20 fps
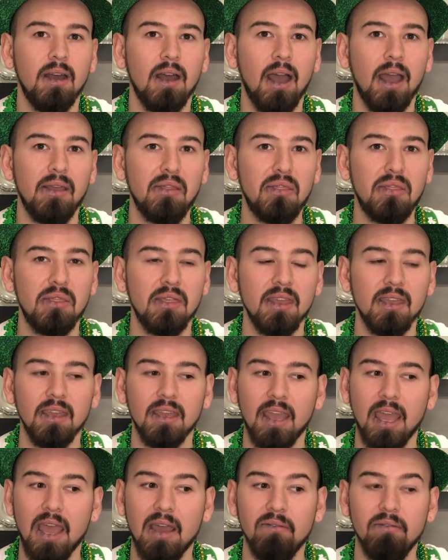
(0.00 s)
I
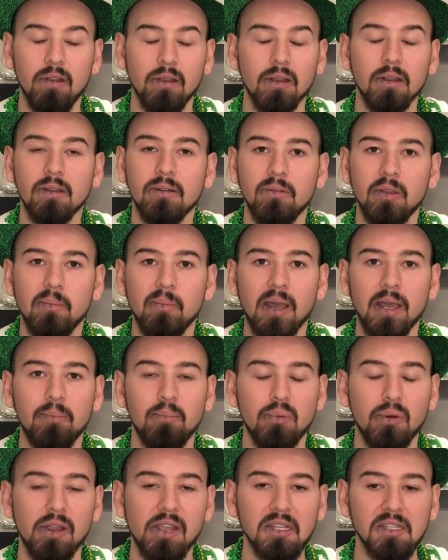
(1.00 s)
think, ever we
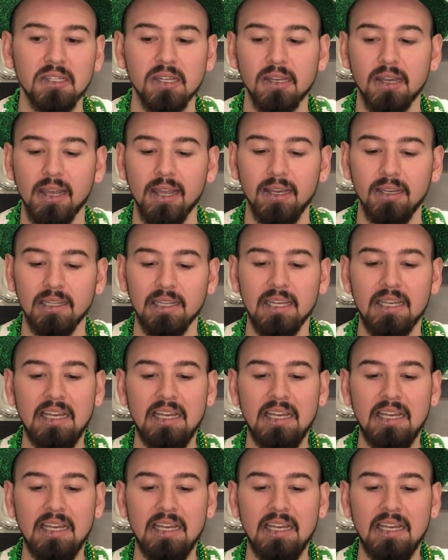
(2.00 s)
might break tonight.